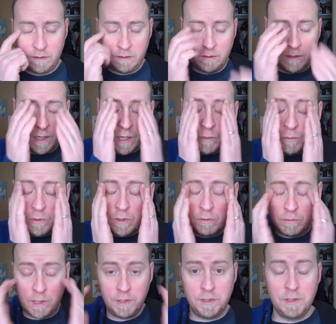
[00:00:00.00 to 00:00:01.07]
there were
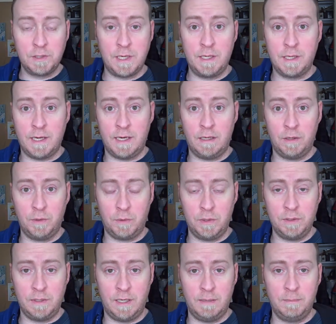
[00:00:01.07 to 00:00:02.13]
Russians on the island
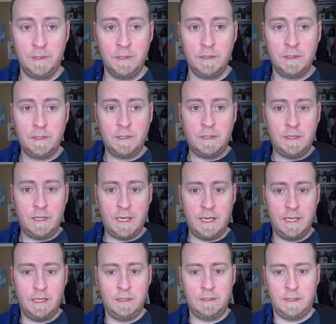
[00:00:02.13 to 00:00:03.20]
one time,
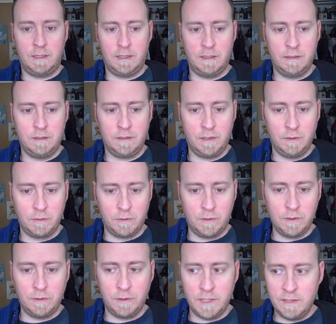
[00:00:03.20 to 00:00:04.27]
and uh, they were
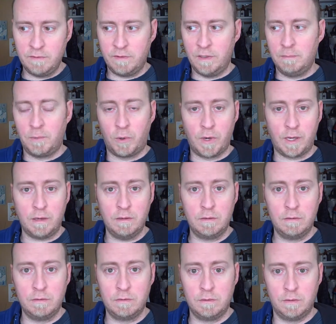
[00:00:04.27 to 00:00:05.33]
going to leave in the morning.
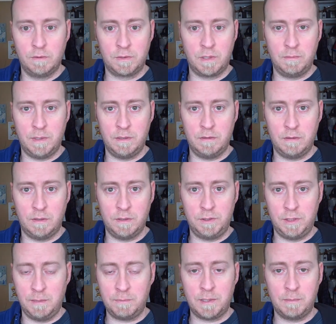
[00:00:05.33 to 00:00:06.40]
There was going to be a
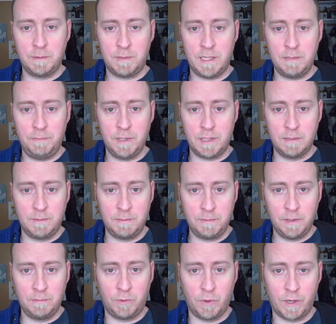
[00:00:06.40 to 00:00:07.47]
ship coming by to pick them up
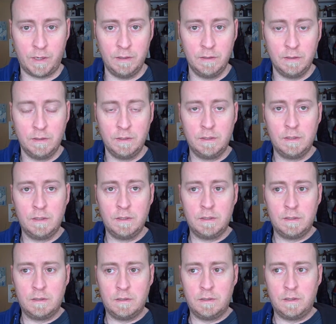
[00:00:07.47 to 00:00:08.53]
in the morning,
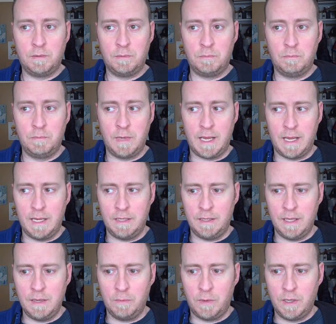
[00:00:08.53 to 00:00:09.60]
and
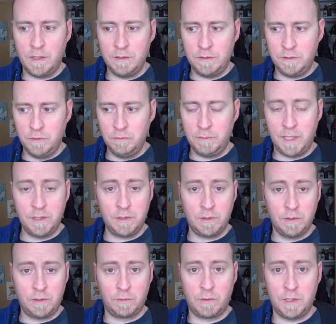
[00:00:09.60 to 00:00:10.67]
they wanted to make
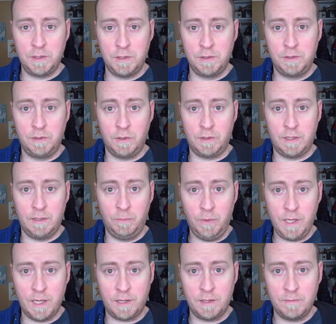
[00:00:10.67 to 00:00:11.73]
sure the Russians took them
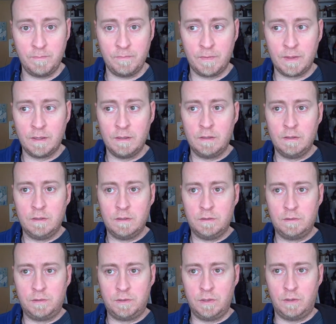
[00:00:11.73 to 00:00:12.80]
with.
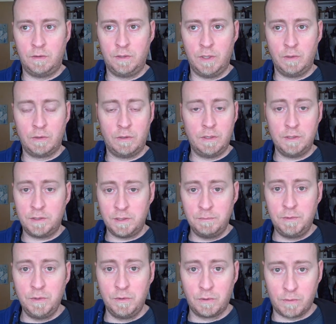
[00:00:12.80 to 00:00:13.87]
So they were going to
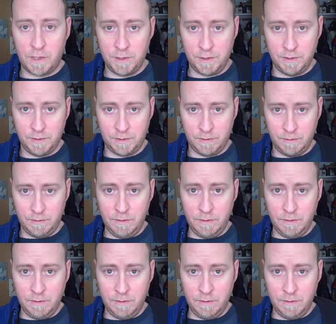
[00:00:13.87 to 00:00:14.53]
subdue the Russians.